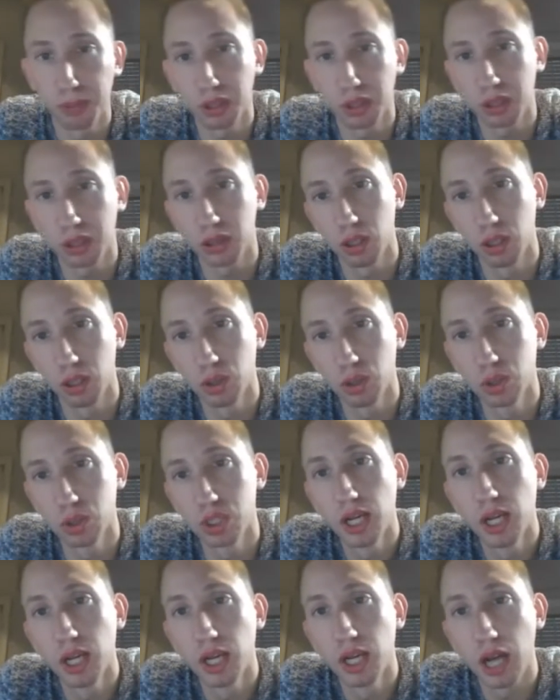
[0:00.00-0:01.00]

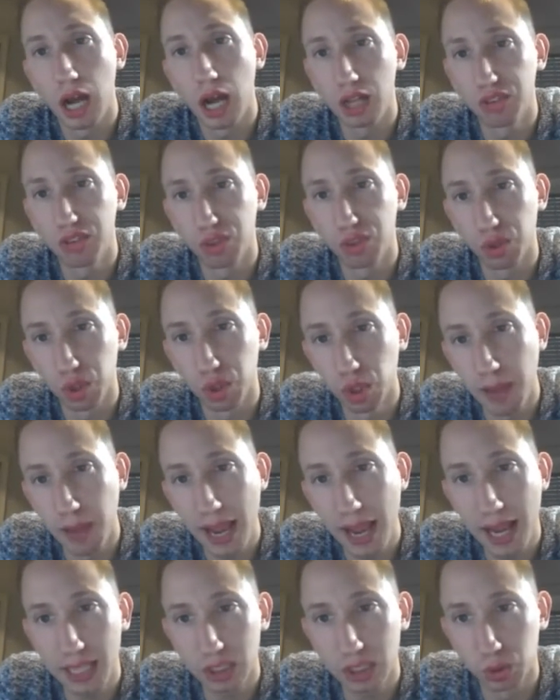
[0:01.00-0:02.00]
close to
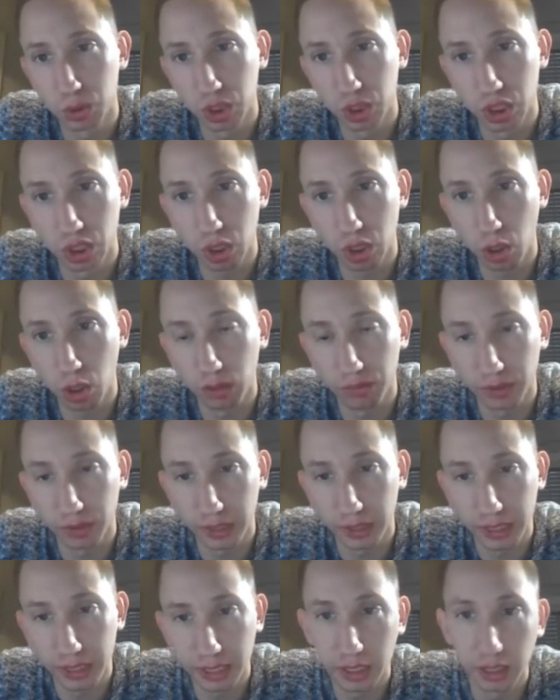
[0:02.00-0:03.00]
UMass, which is all over
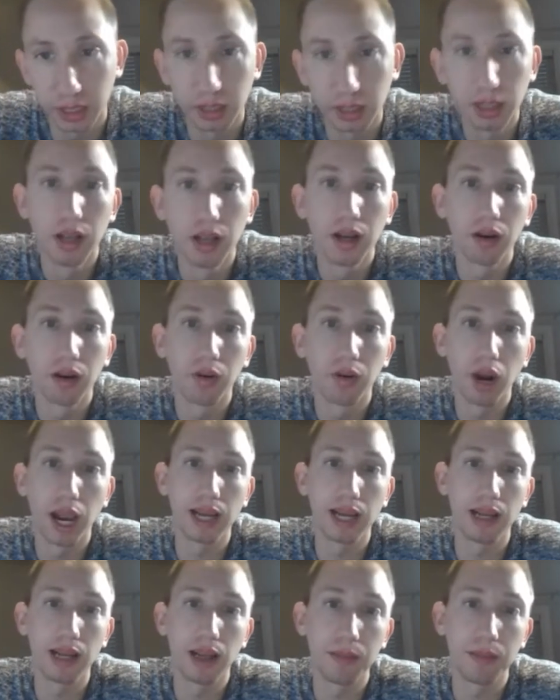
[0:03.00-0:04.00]
here,
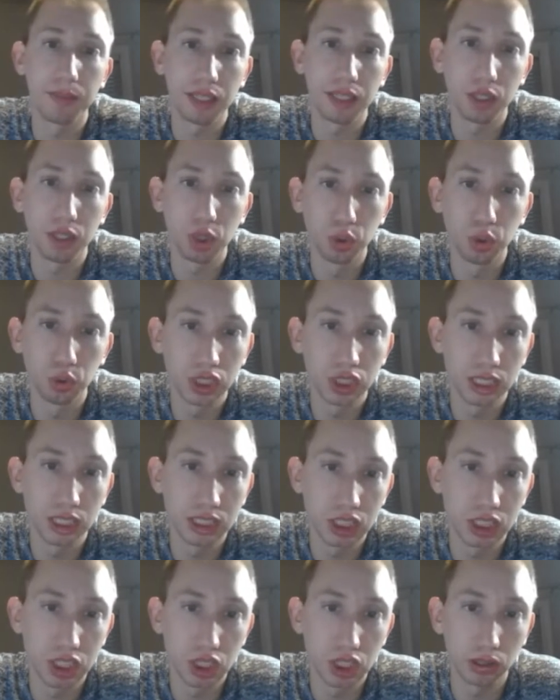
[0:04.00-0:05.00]
right? You
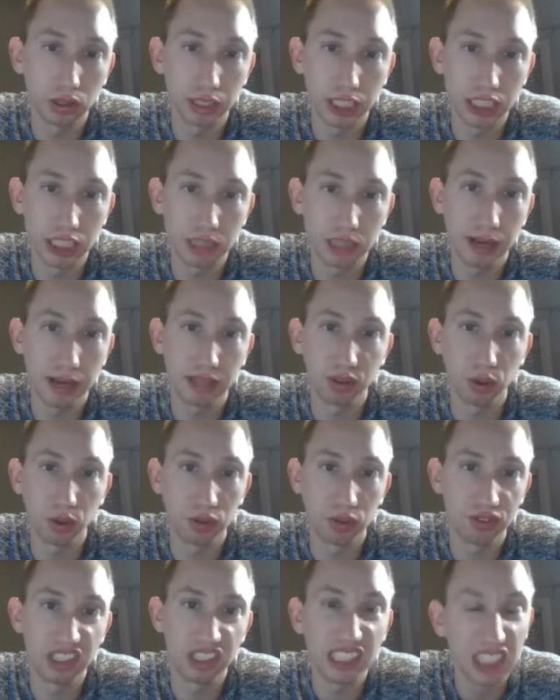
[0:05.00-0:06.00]
can certainly expect to
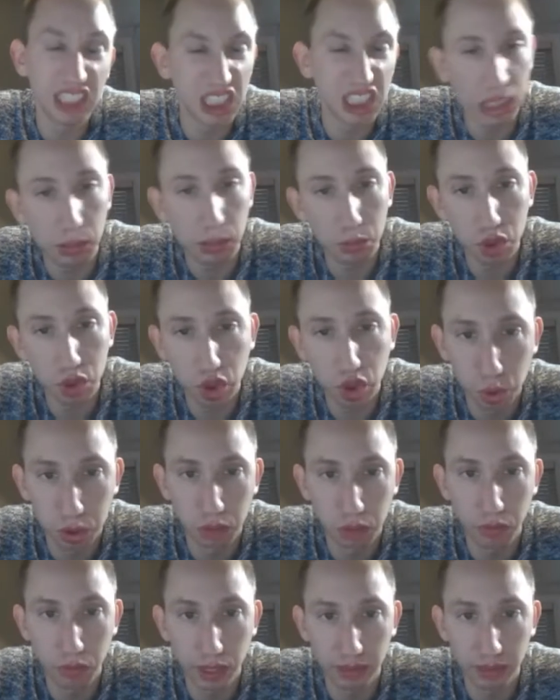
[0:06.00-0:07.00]
see some
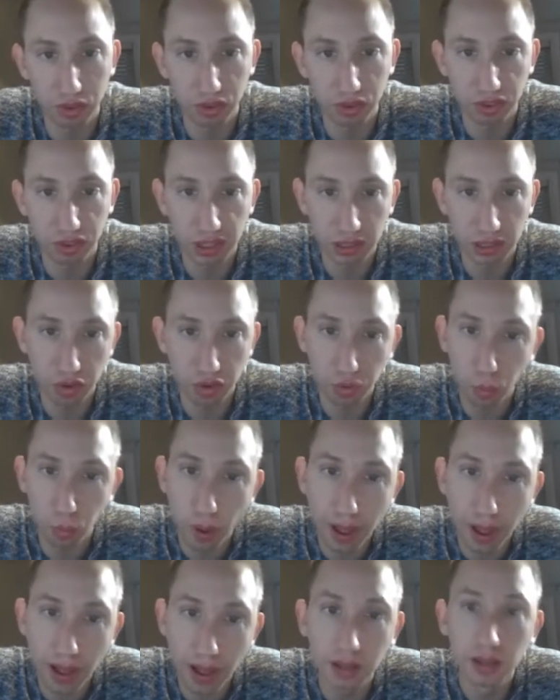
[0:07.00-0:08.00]
student rentals here as
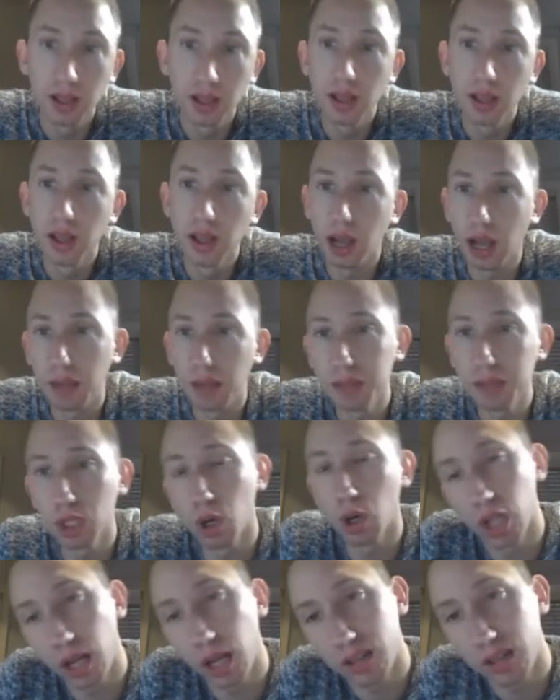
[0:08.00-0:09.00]
well. A
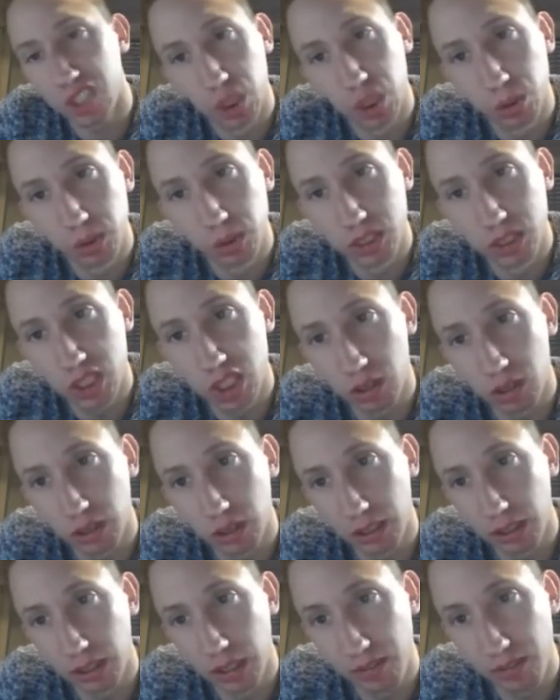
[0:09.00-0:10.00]
lot of students
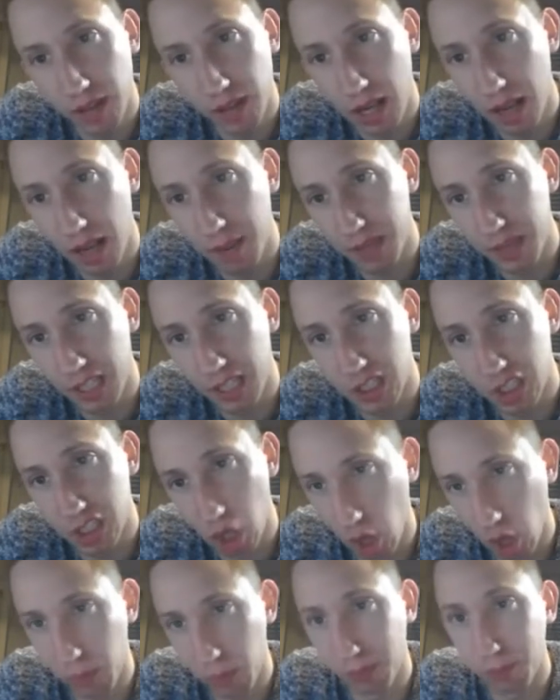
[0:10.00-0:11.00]
certainly live, there's the
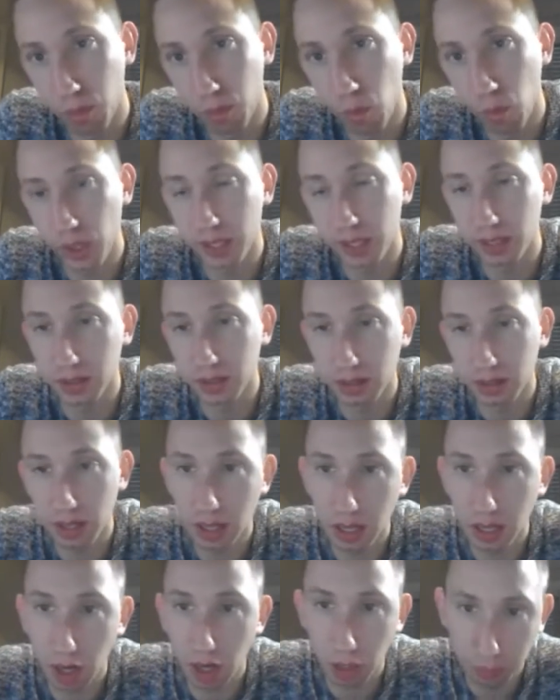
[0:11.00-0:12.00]
Harbor Point
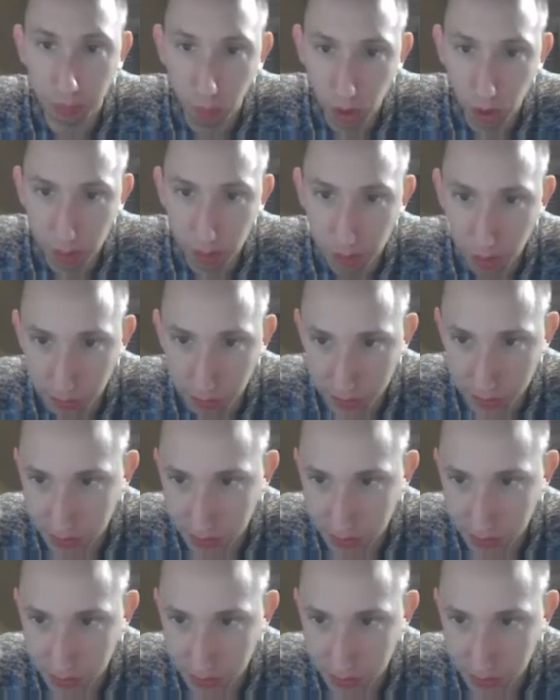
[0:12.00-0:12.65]
apartments